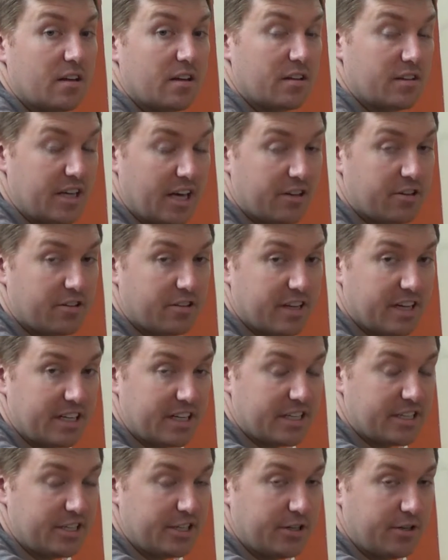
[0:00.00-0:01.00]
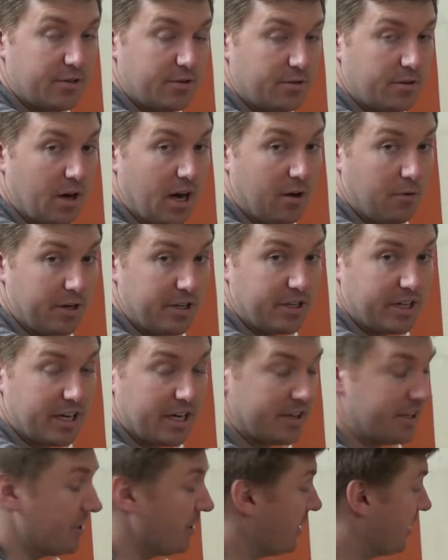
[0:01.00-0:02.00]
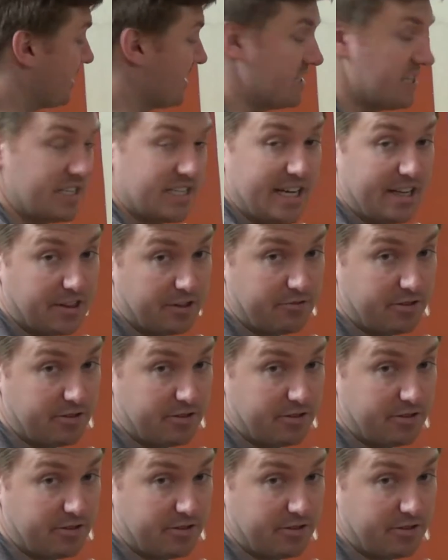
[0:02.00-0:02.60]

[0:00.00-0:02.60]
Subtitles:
The other thing to do when you get on the erg is to set the